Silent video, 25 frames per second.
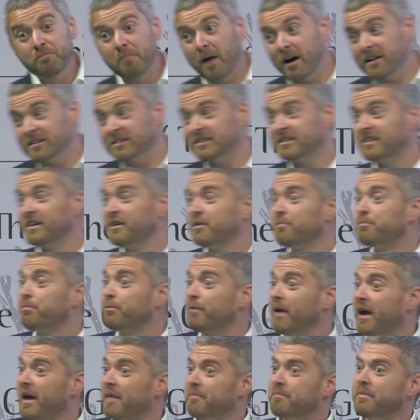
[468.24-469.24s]
months of their
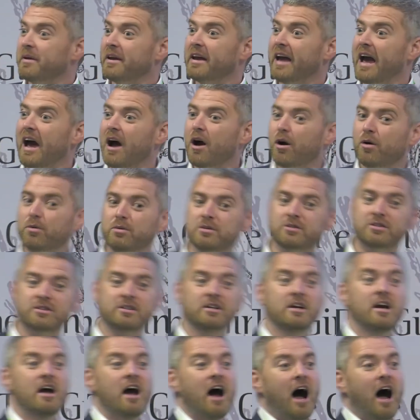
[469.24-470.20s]
brand being out,